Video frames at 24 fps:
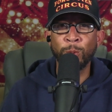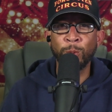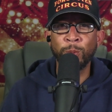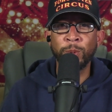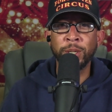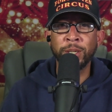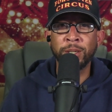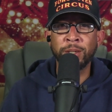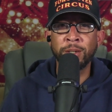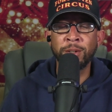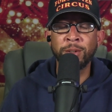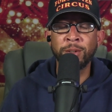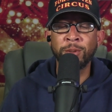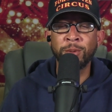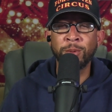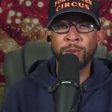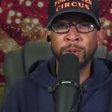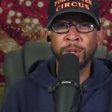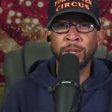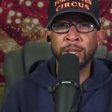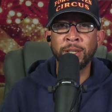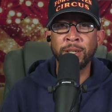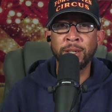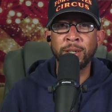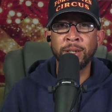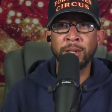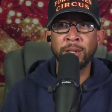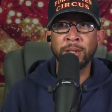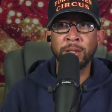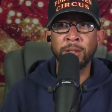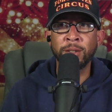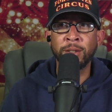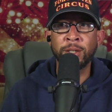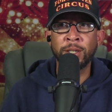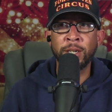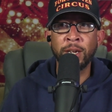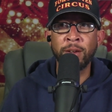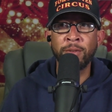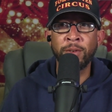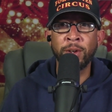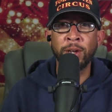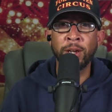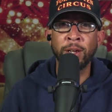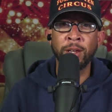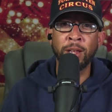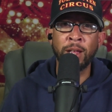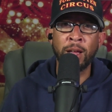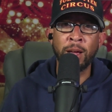bit too with it, and it'll save
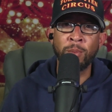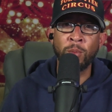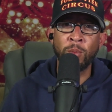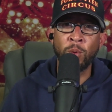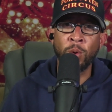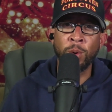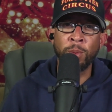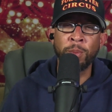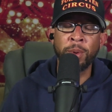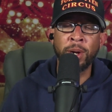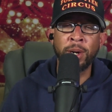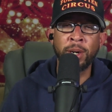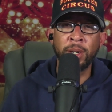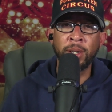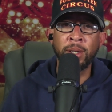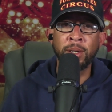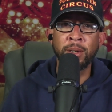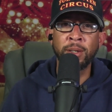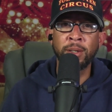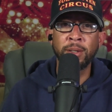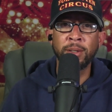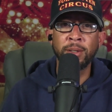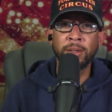you a lot more money.